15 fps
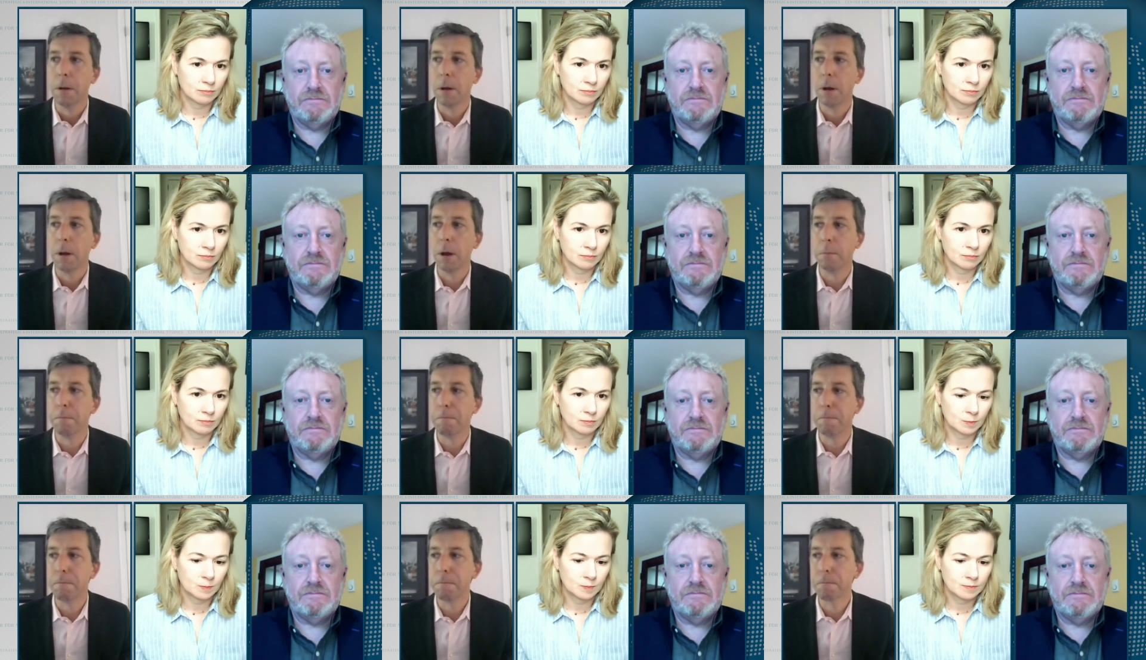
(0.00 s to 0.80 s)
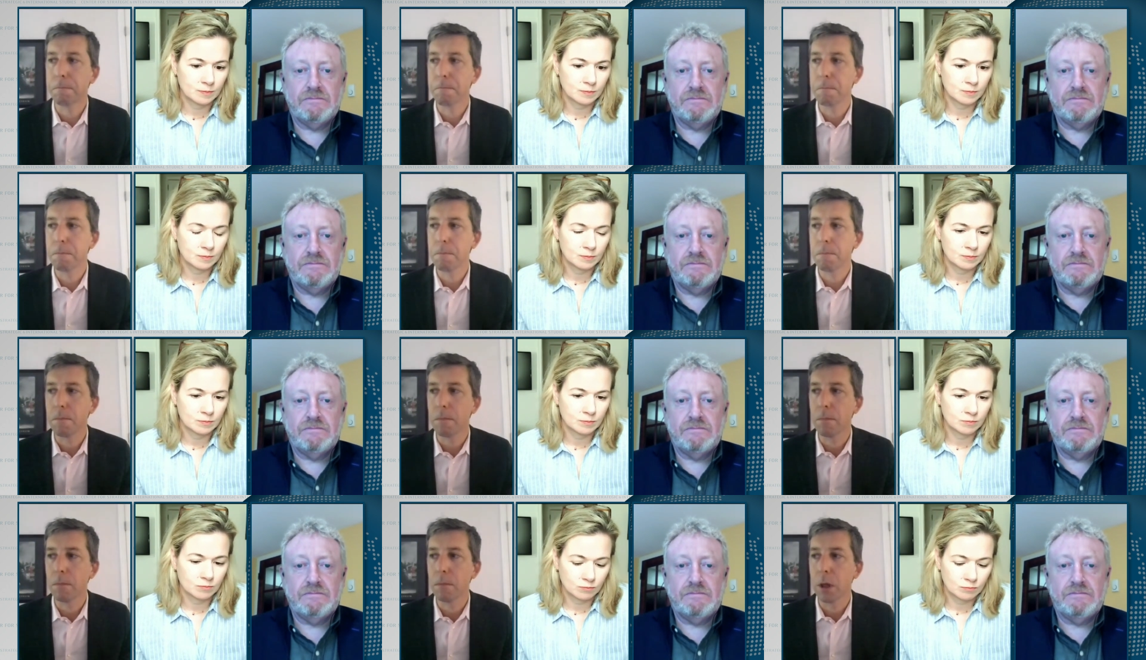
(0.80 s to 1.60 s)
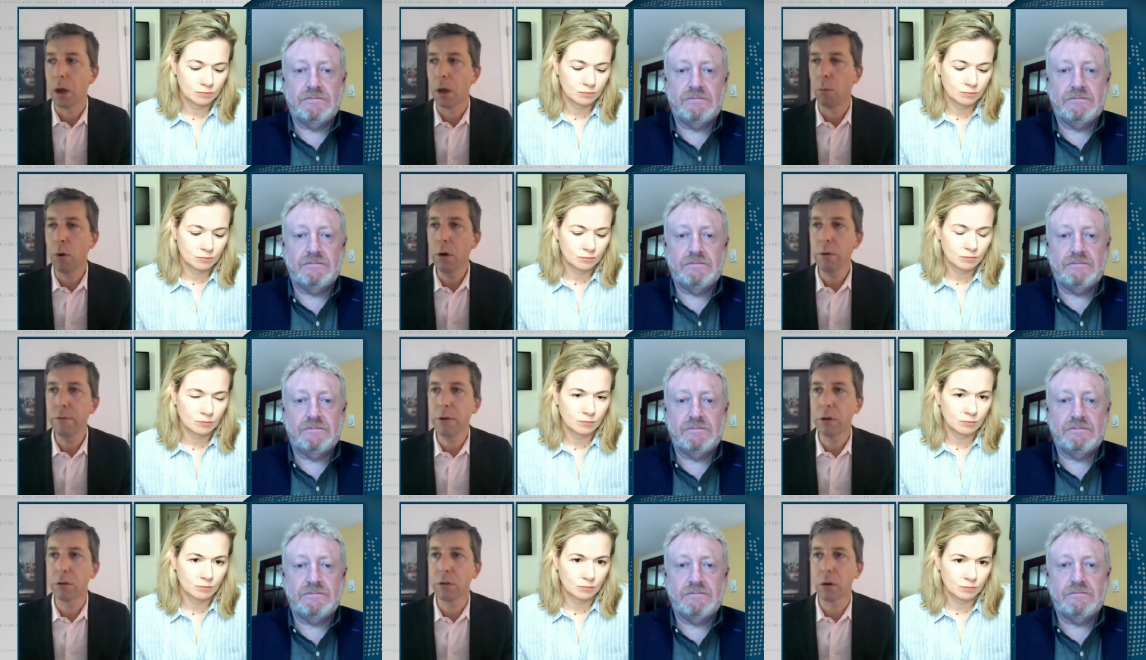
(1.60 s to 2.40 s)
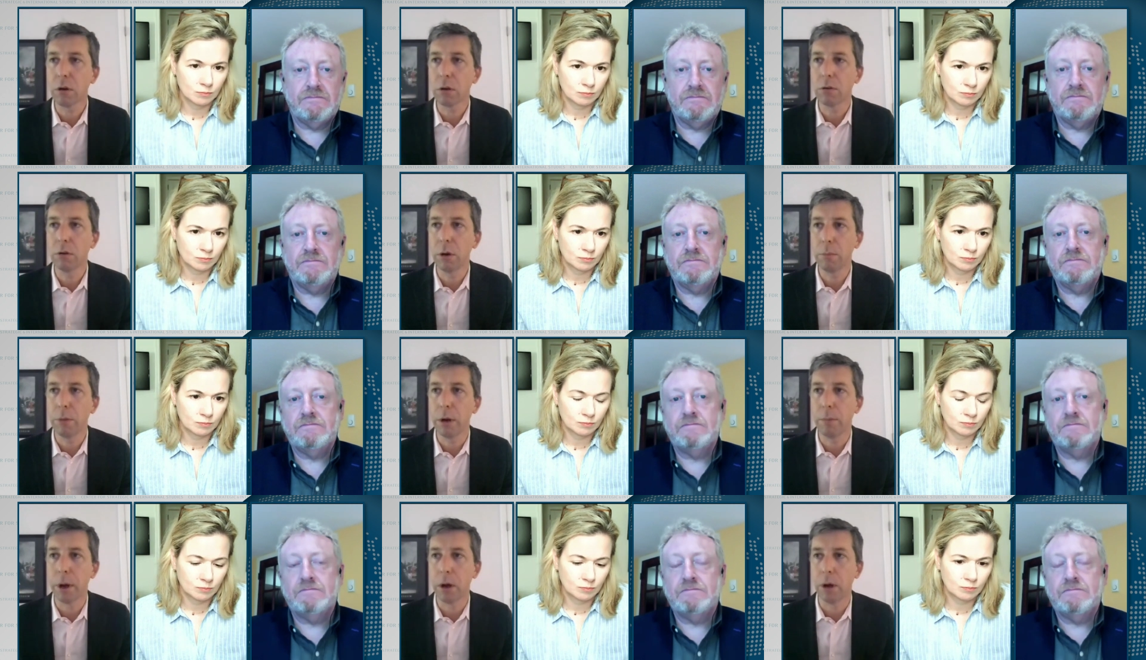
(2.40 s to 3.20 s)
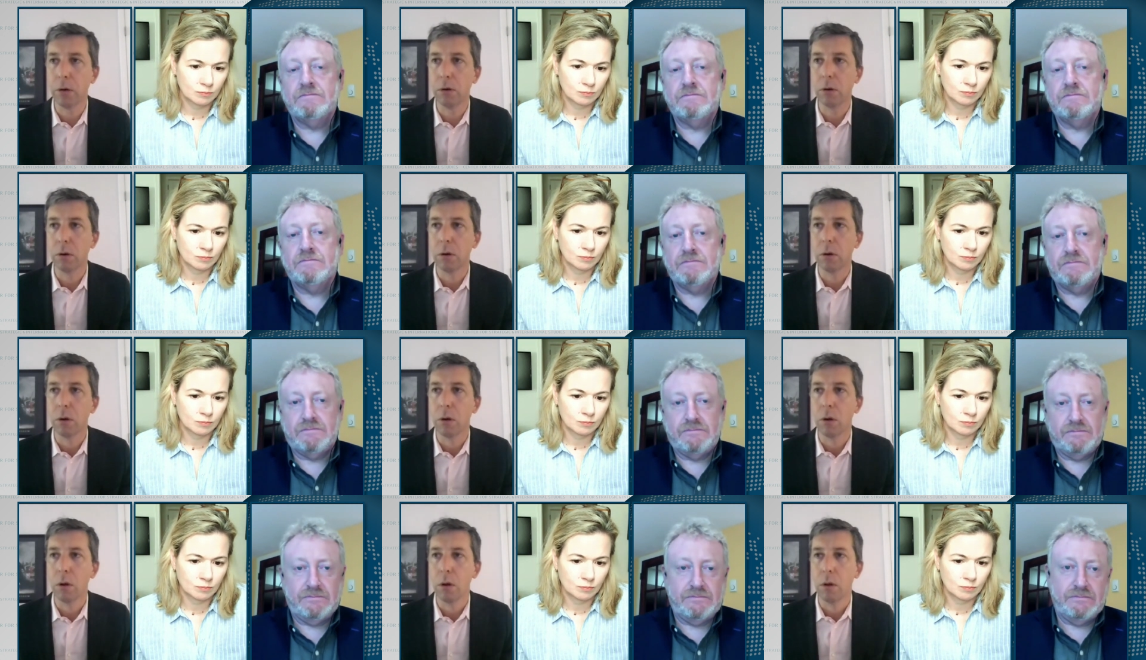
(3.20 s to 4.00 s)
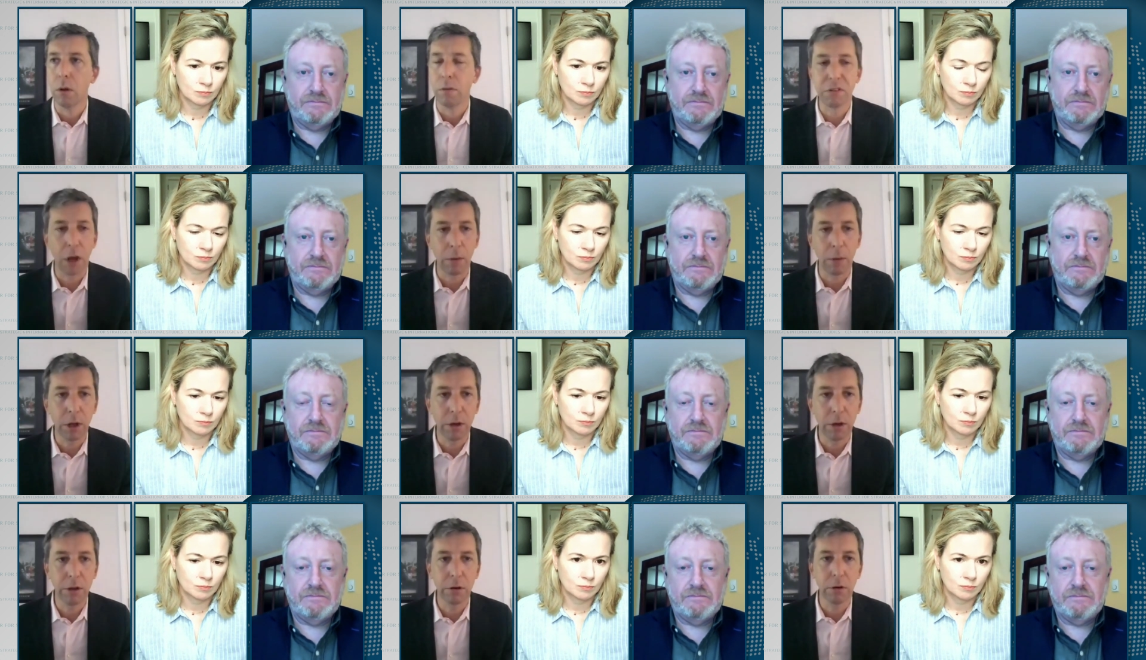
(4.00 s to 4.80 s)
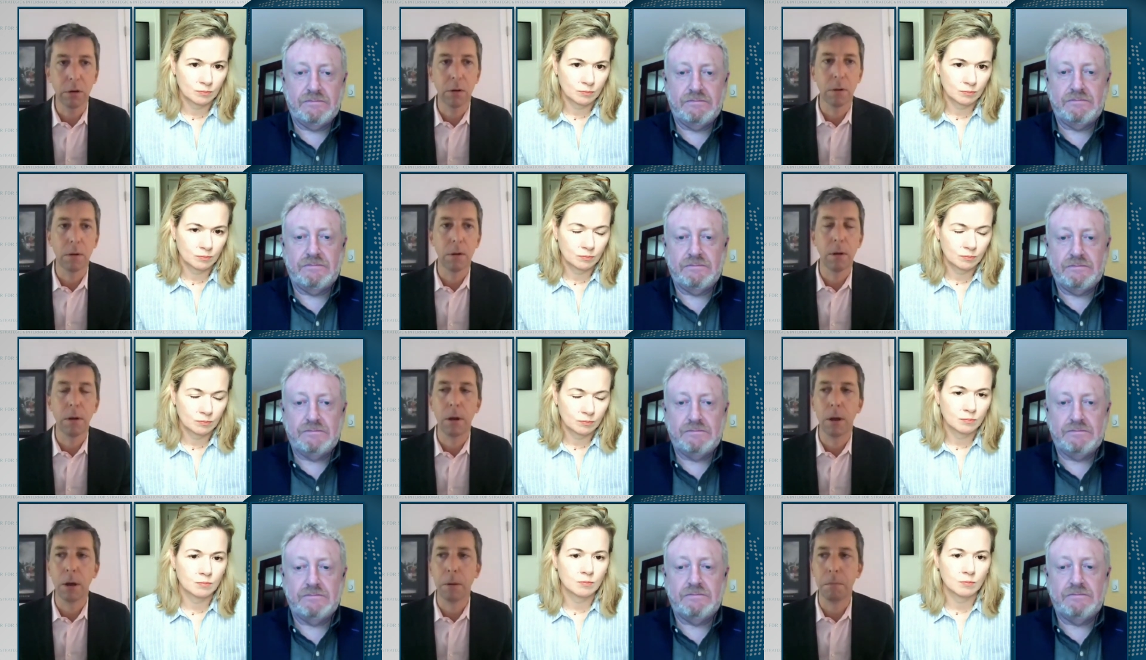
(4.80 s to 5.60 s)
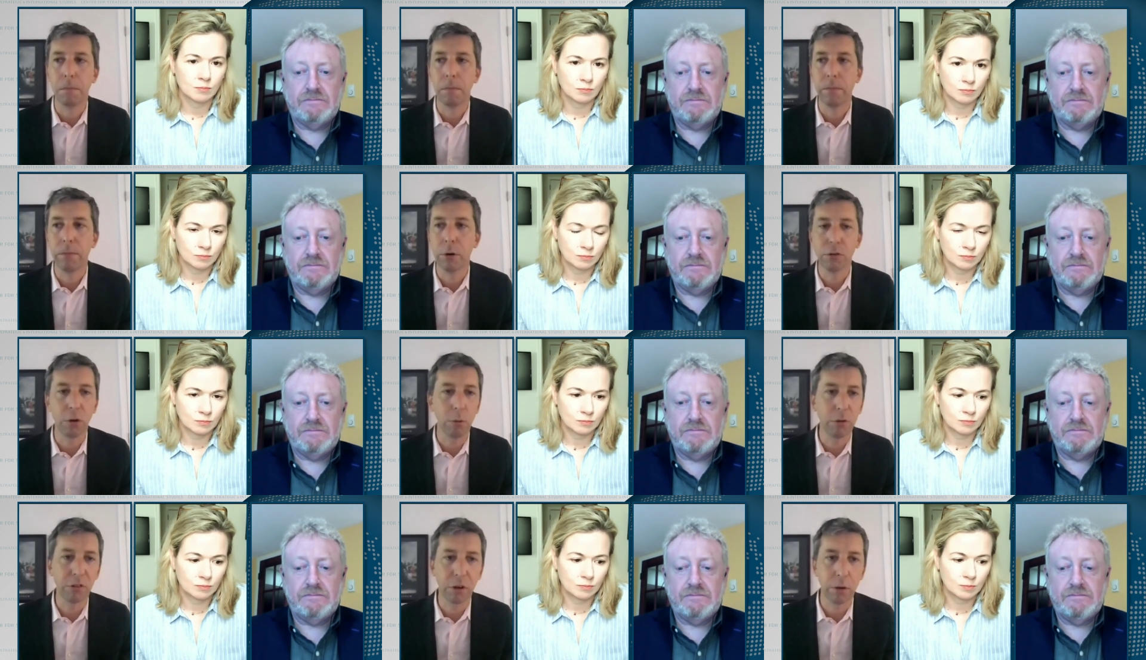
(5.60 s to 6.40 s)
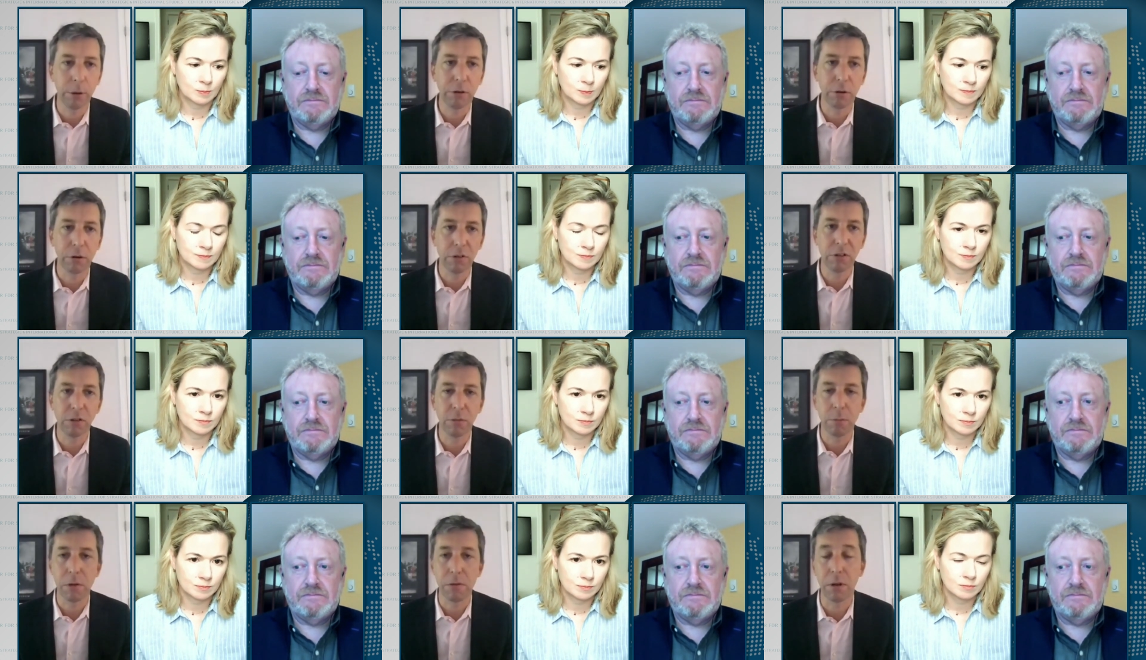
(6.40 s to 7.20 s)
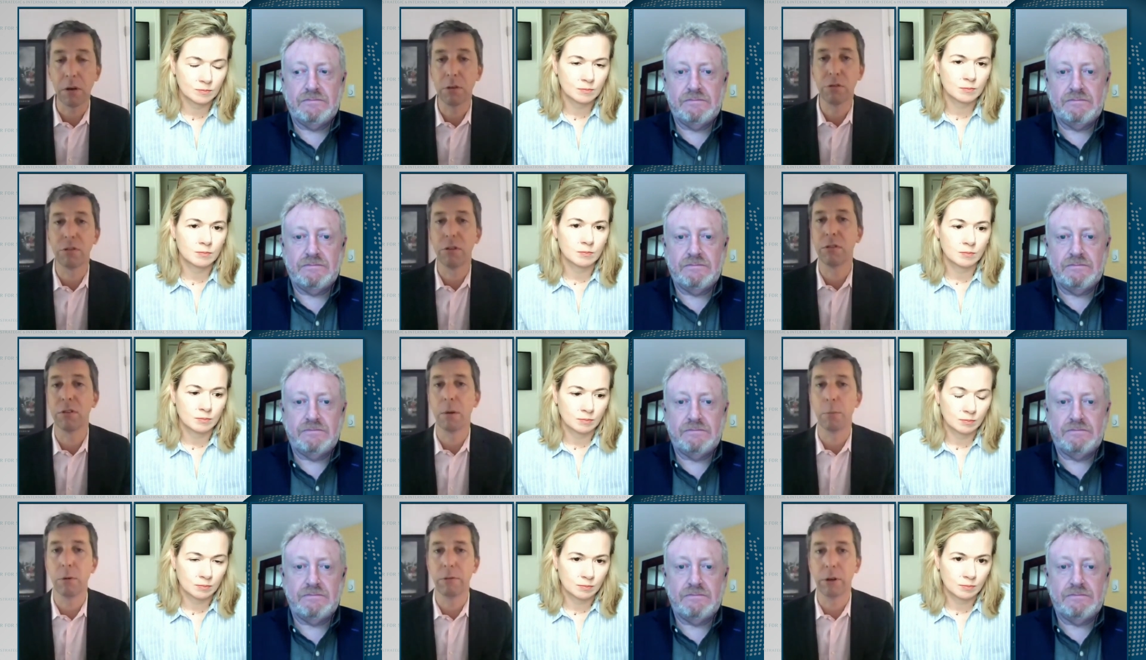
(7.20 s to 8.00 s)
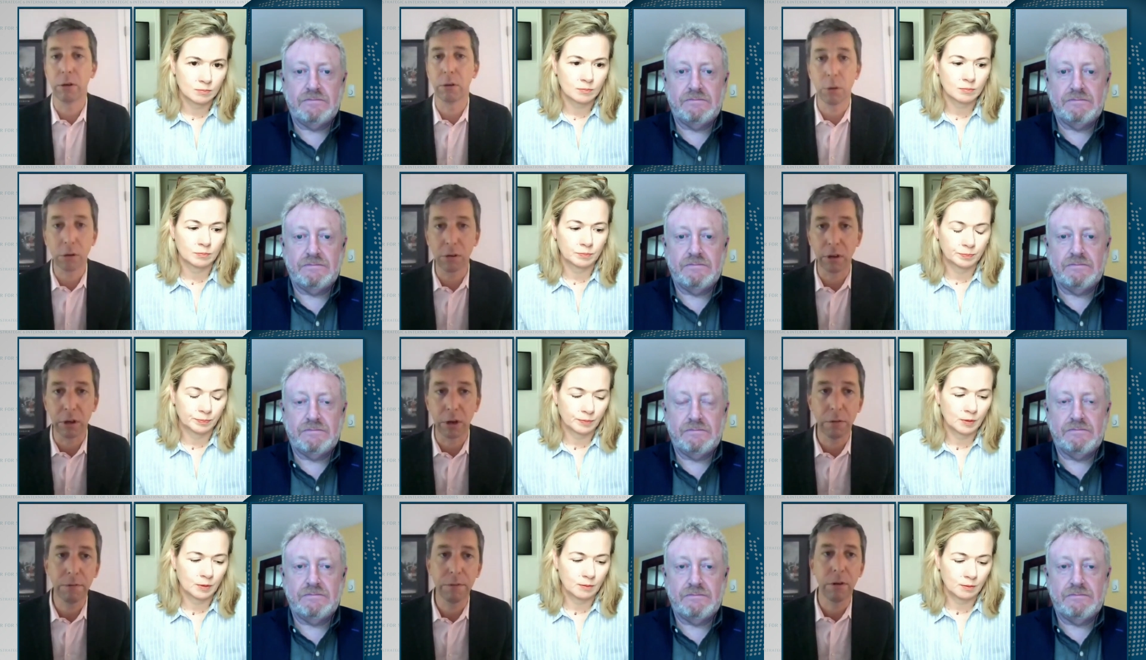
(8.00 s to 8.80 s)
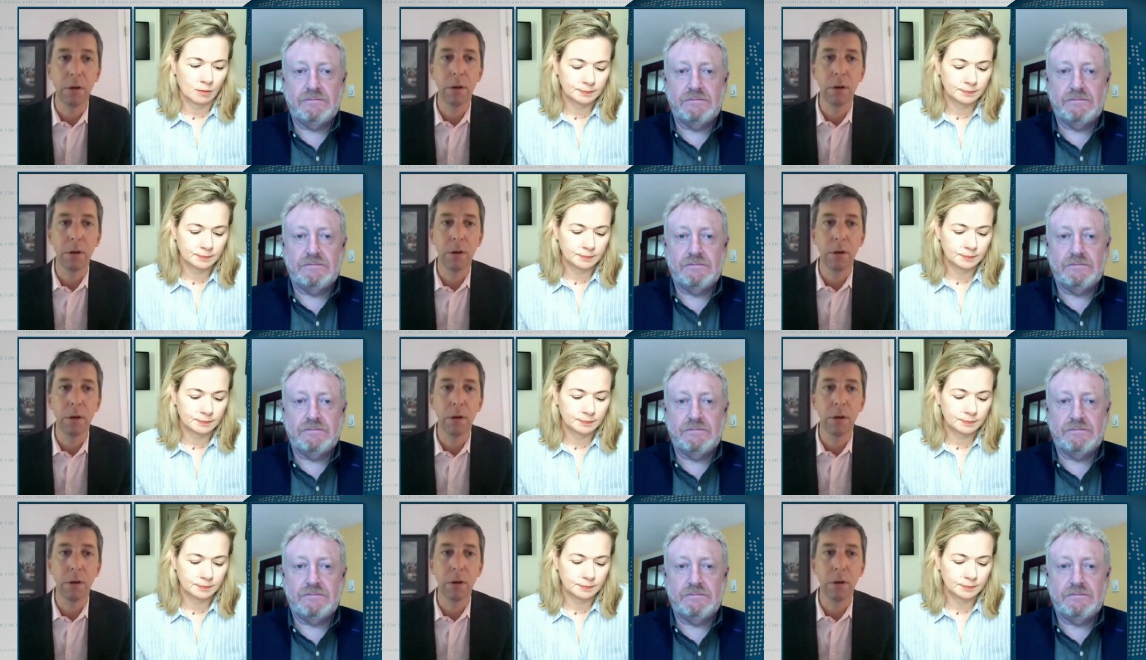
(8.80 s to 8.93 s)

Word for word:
Speaker 1: Um, I wonder if you could talk a little bit about the timeline here um, there's always going to be criticism that the industry is not moving quickly enough.